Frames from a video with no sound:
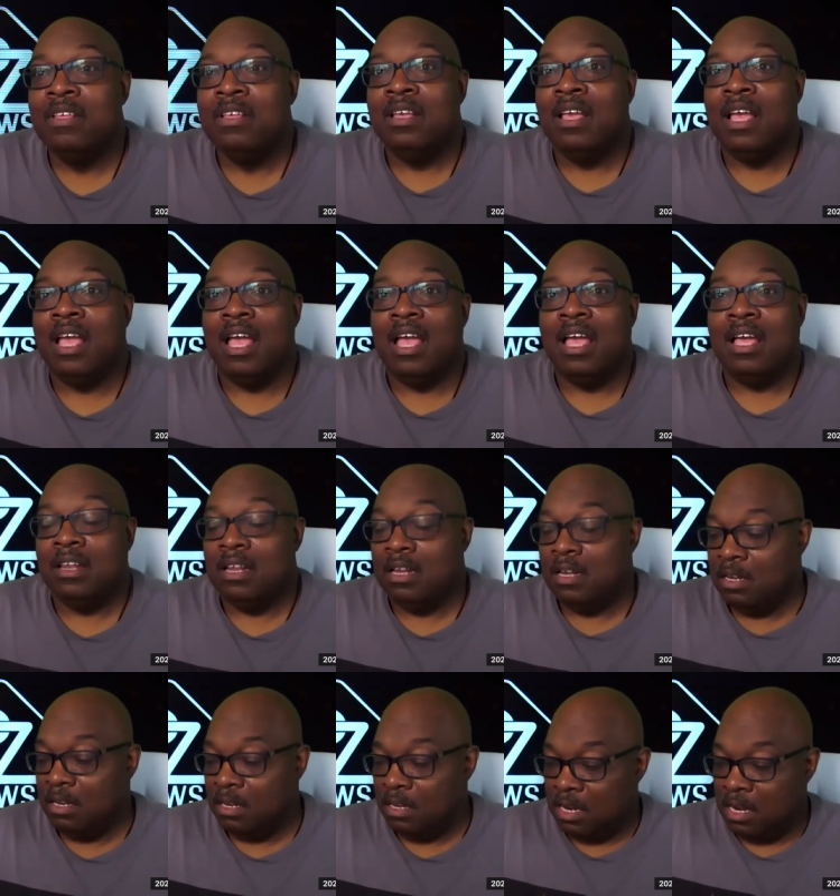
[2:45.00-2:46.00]
and
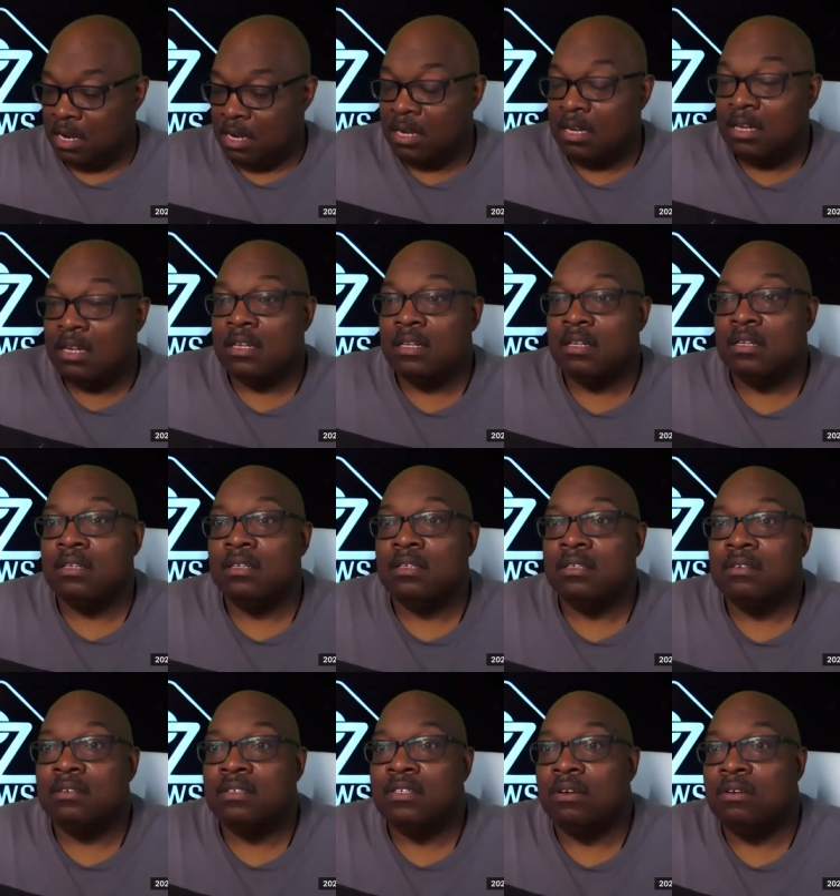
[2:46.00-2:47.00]
then
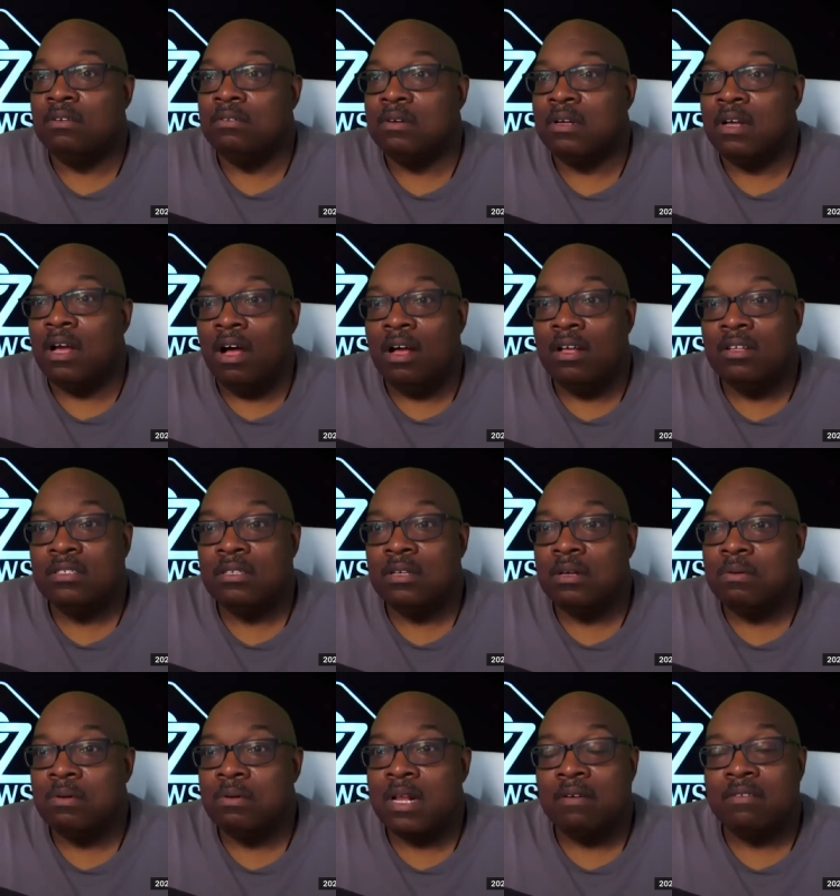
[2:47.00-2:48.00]
so also
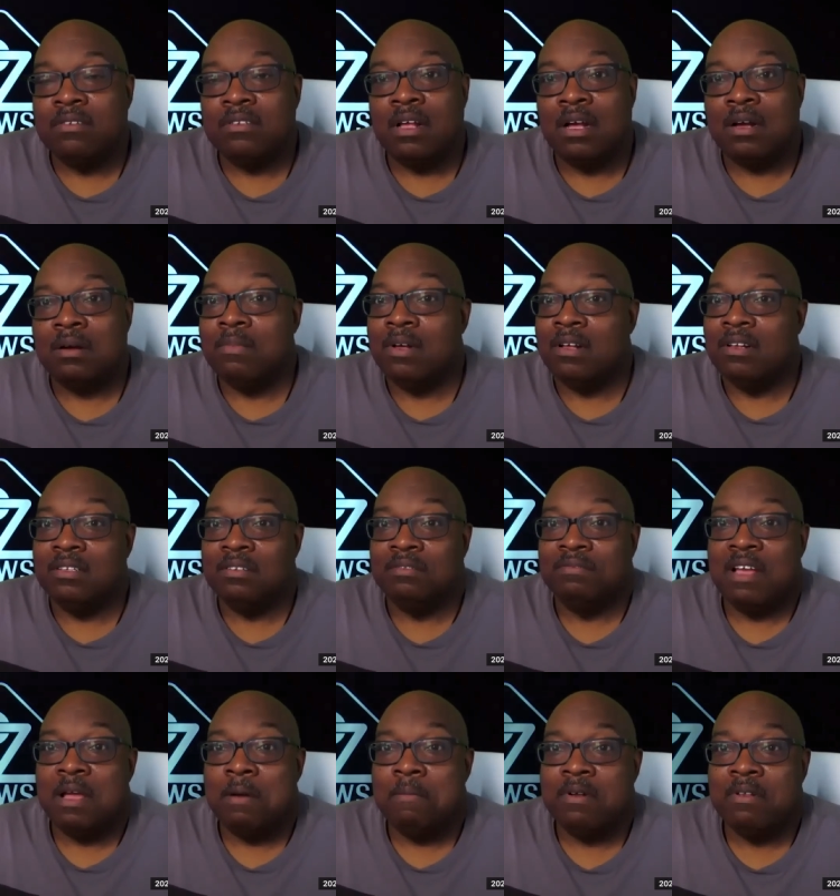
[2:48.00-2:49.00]
what I was talking about is
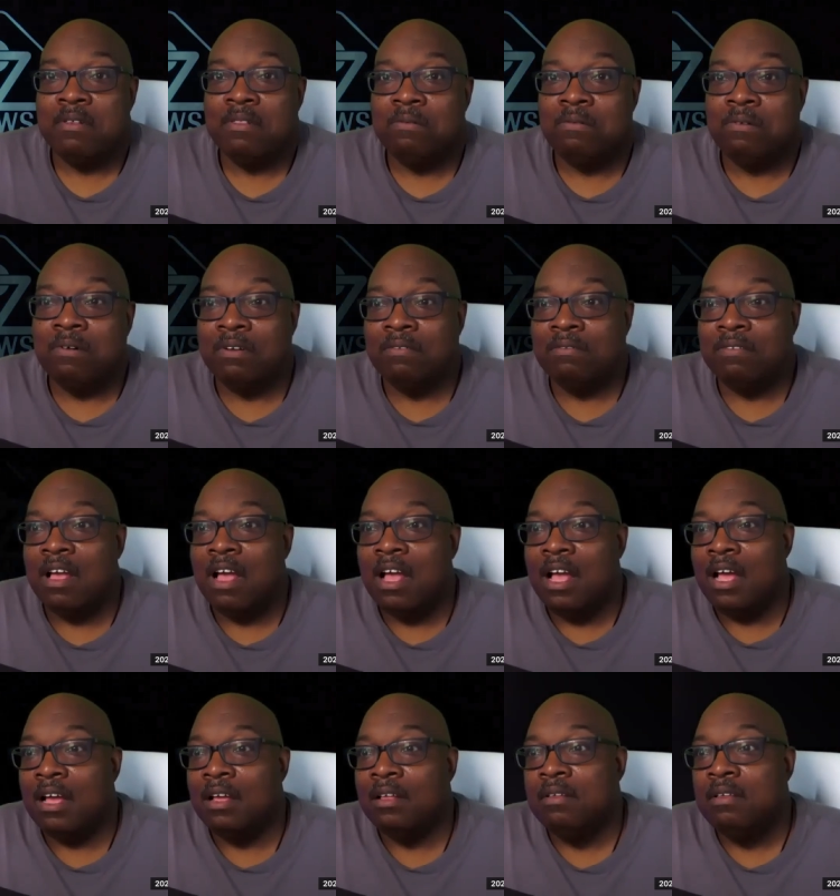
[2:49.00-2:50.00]
famine of the Word of
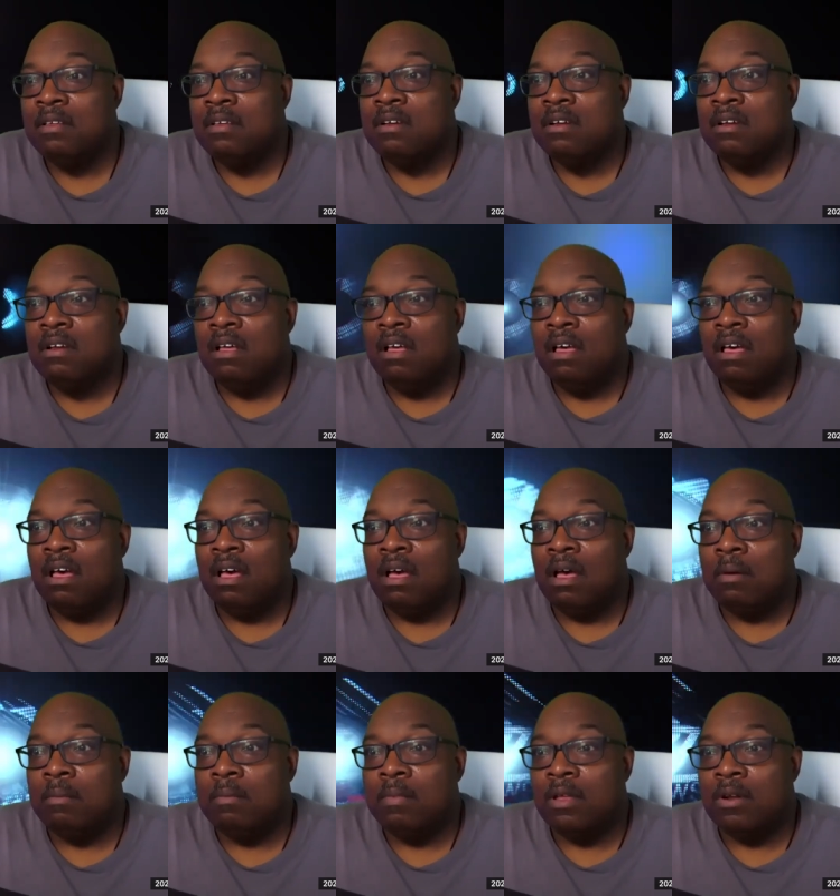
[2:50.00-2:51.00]
God.
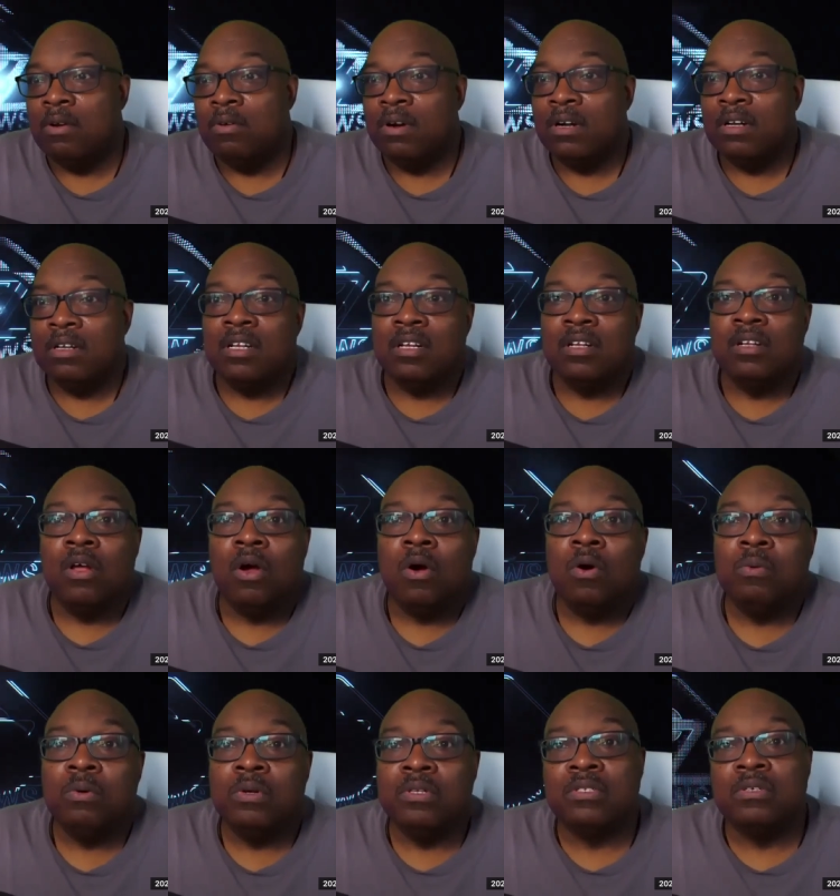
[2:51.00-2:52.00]
Um, in order to know
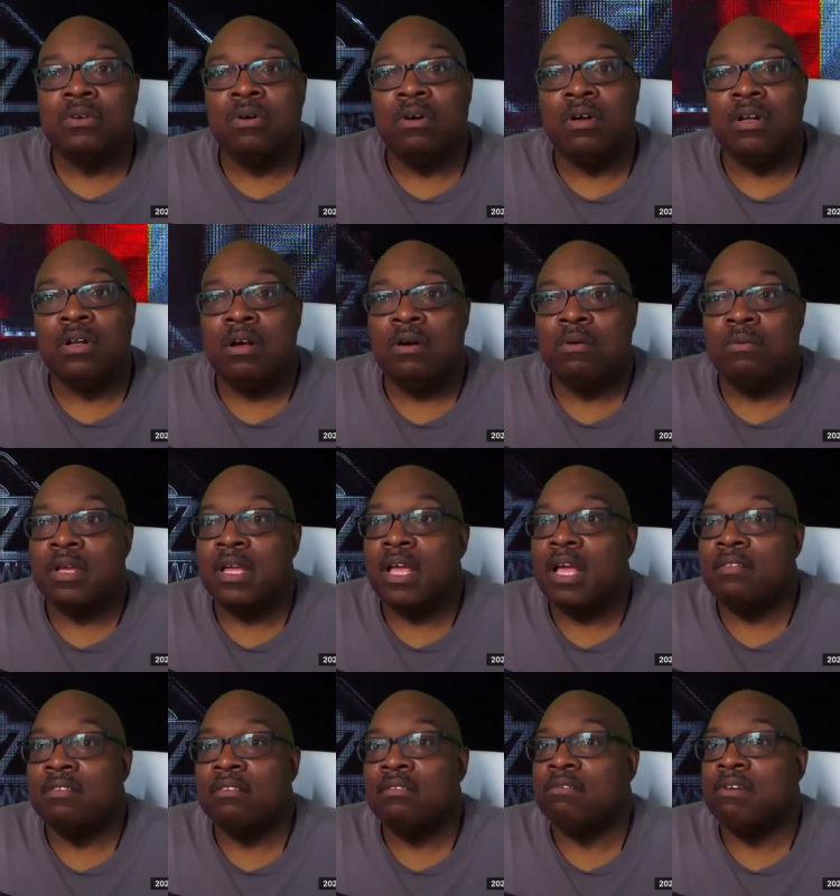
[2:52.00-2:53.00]
what's going on, we
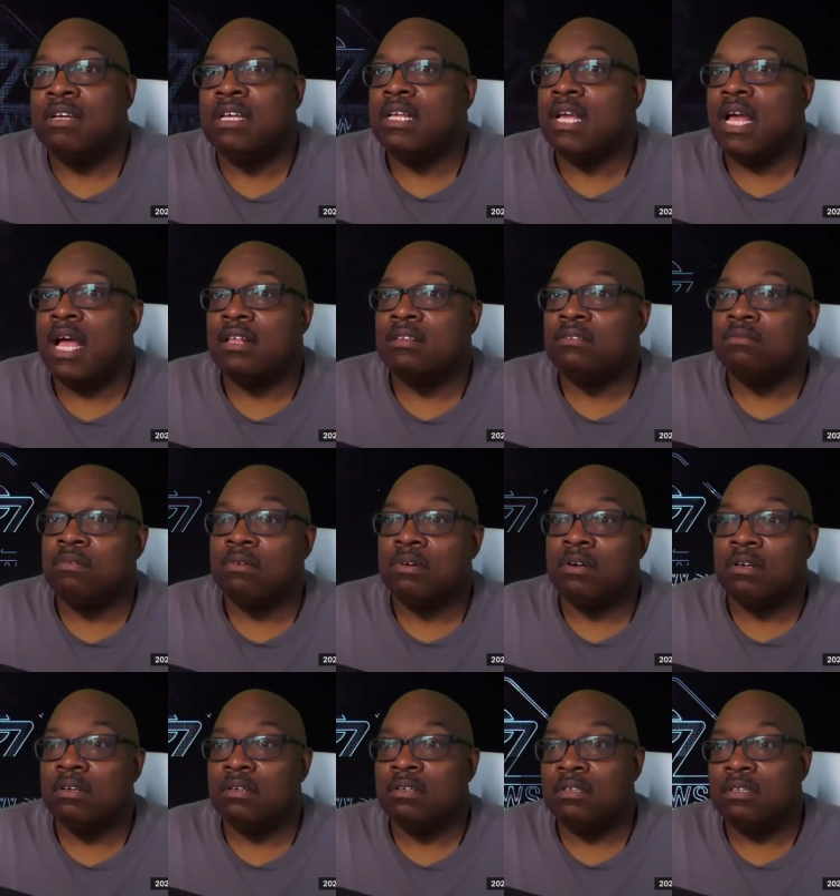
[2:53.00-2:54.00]
have to read God's
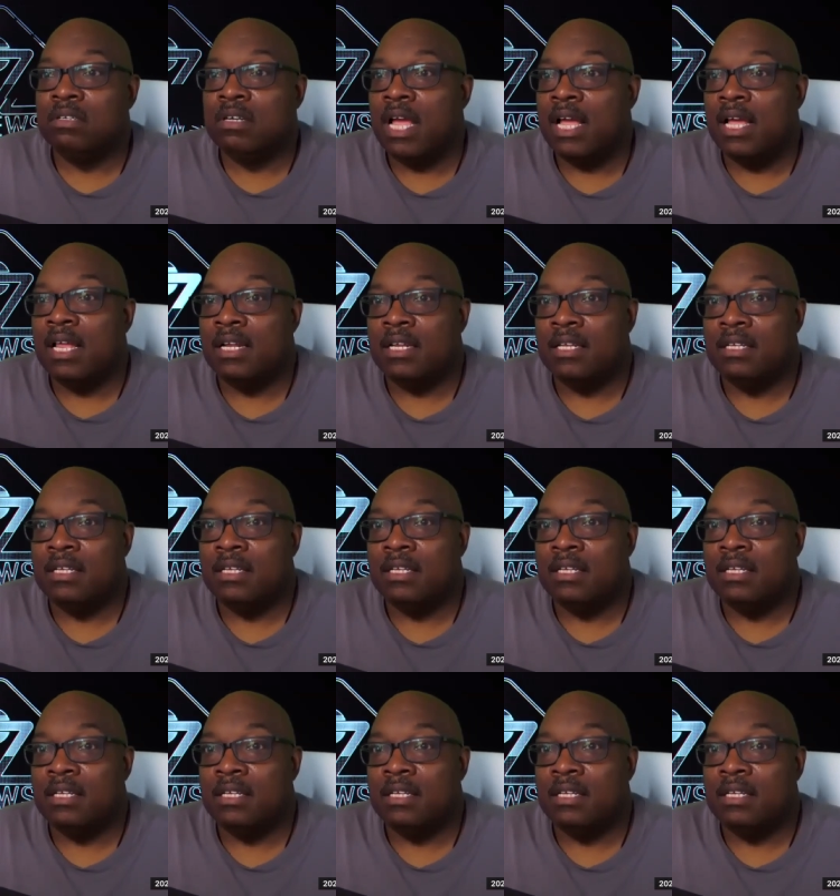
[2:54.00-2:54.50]
Word daily.